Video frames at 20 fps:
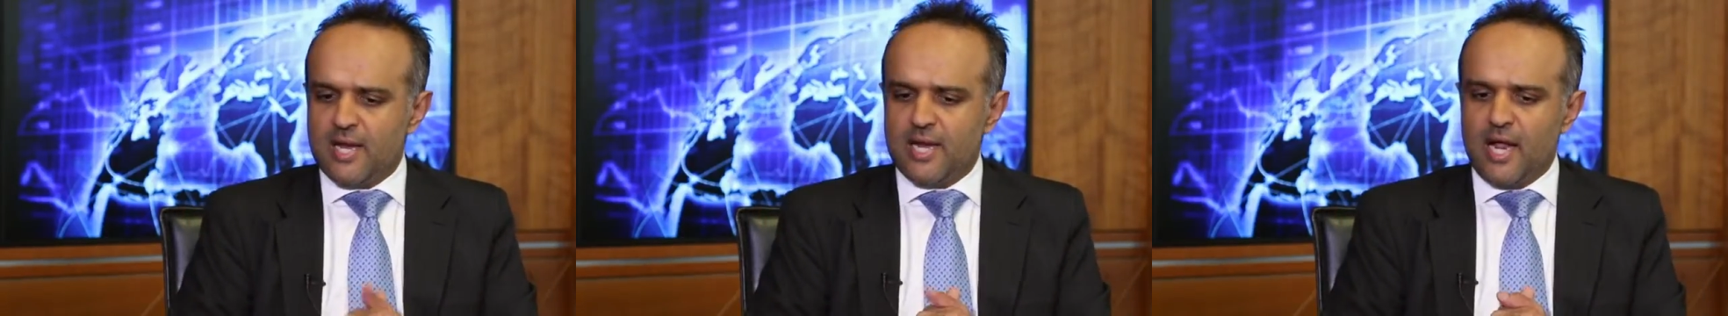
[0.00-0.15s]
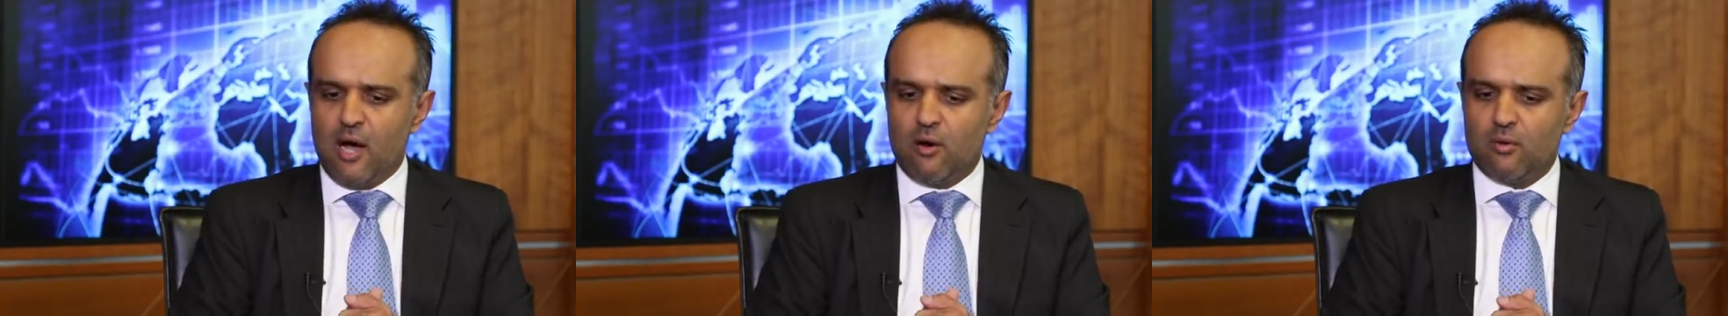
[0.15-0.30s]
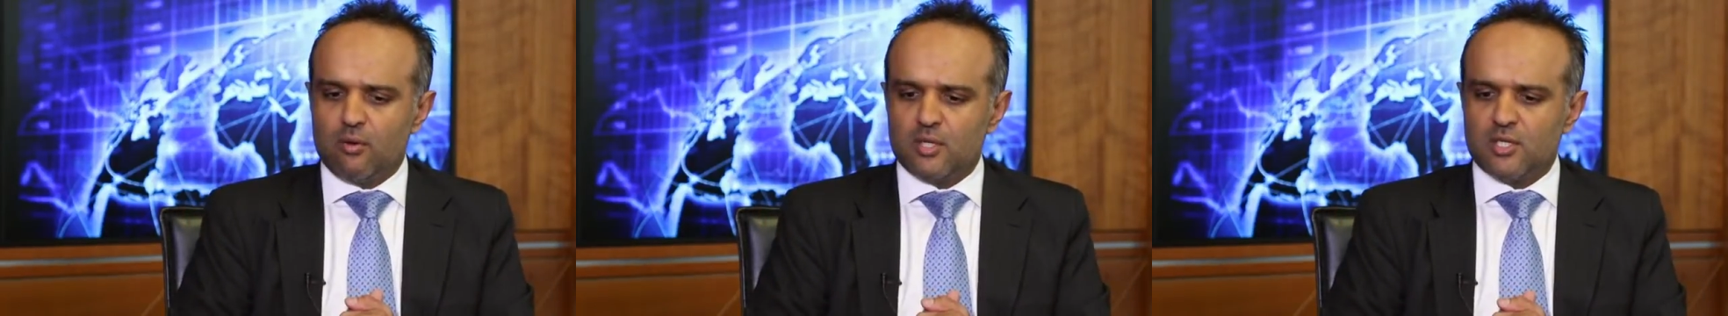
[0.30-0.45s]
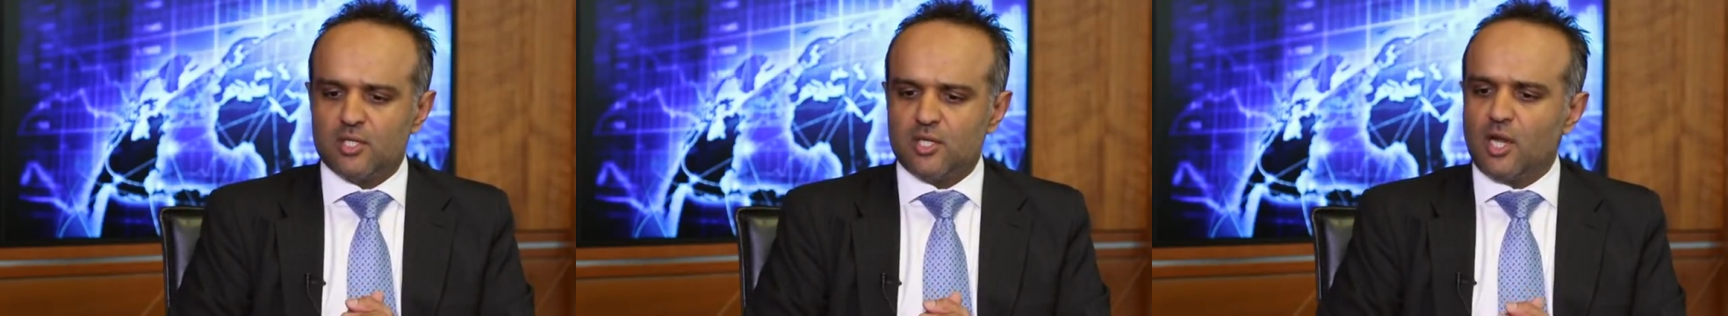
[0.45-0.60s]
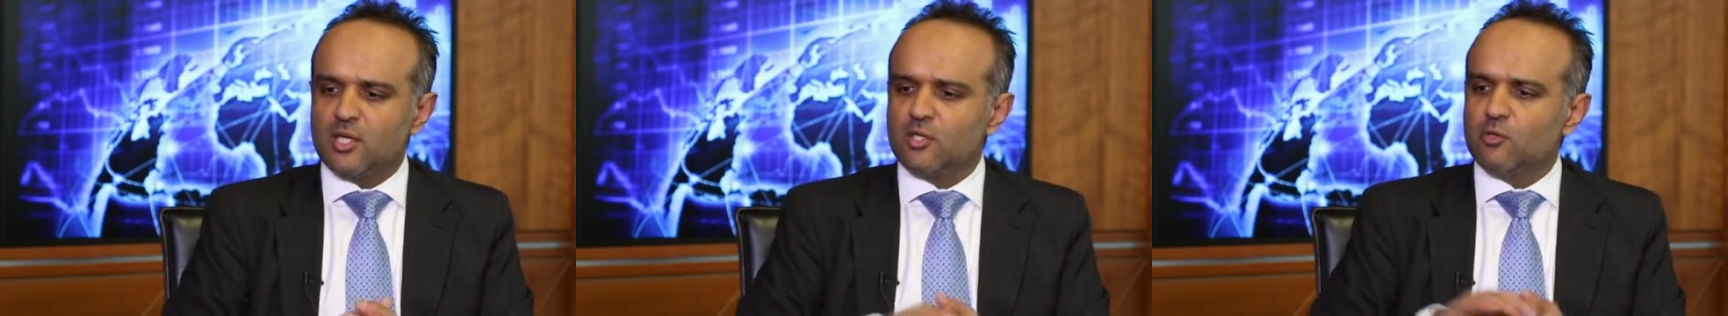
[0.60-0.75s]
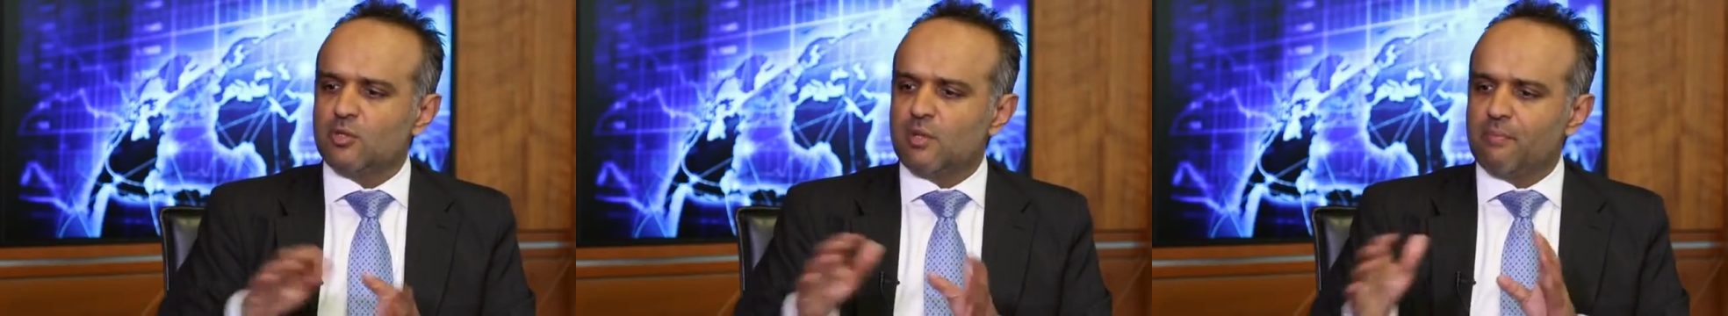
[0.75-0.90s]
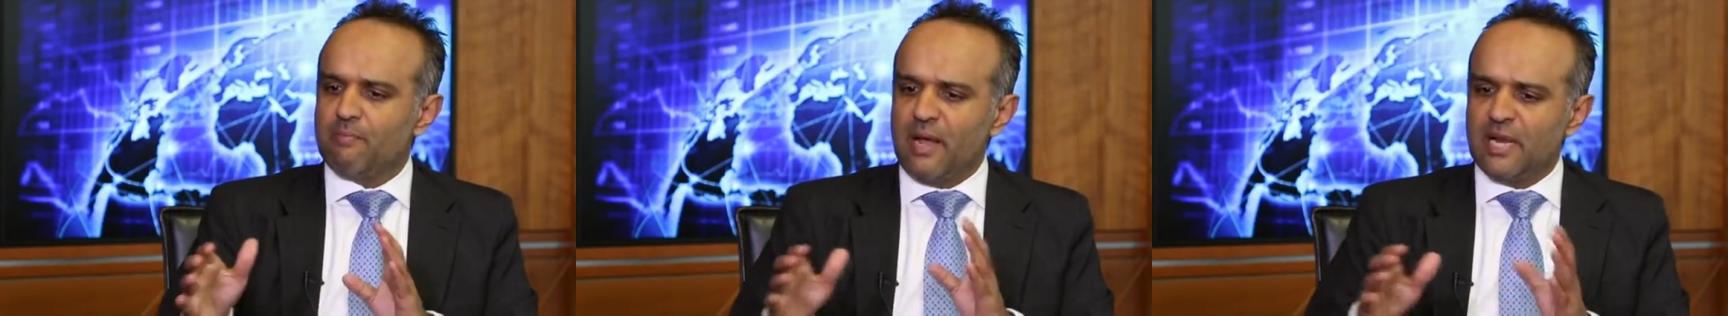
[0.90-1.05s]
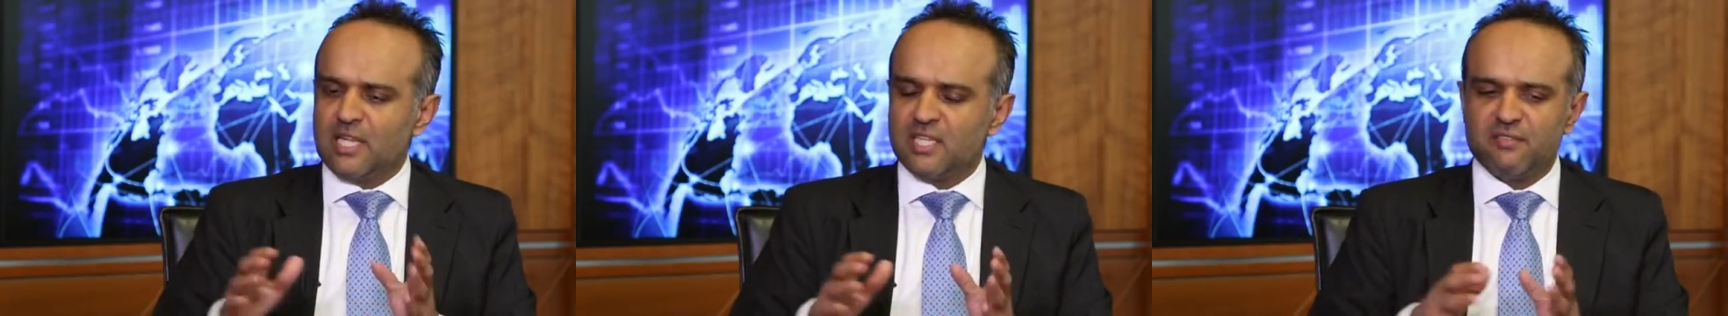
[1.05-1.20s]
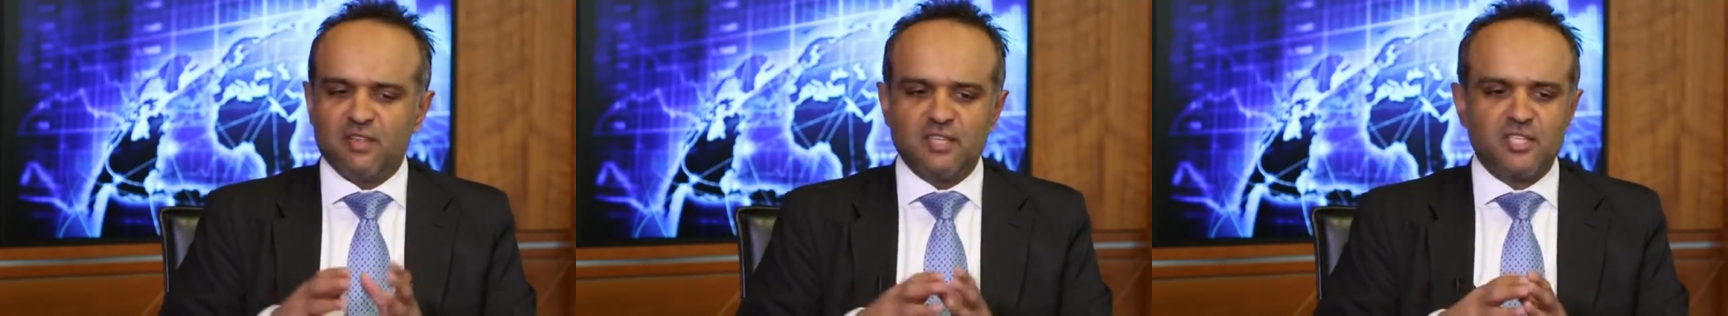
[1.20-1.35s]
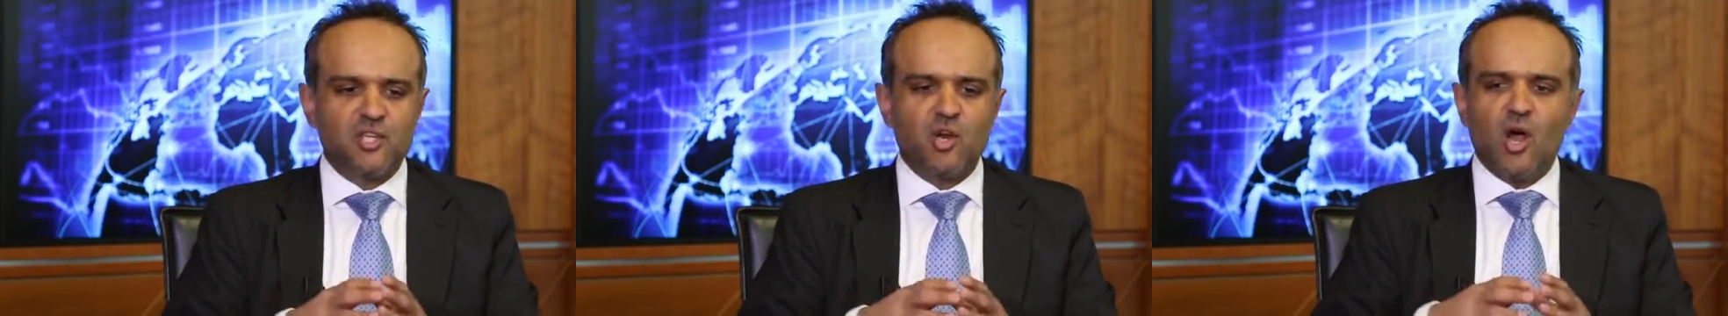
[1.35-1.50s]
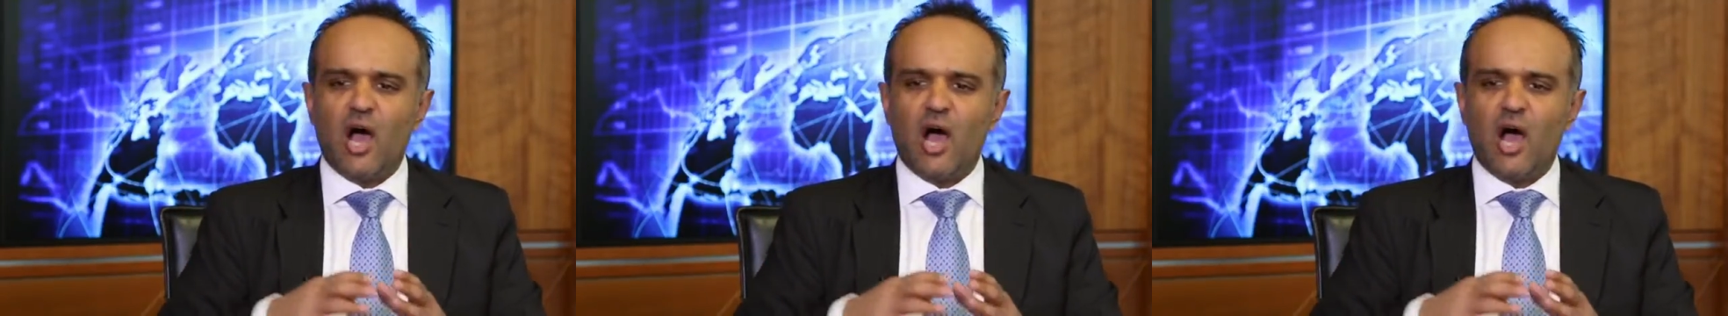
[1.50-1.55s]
Now, starting with the balance funds,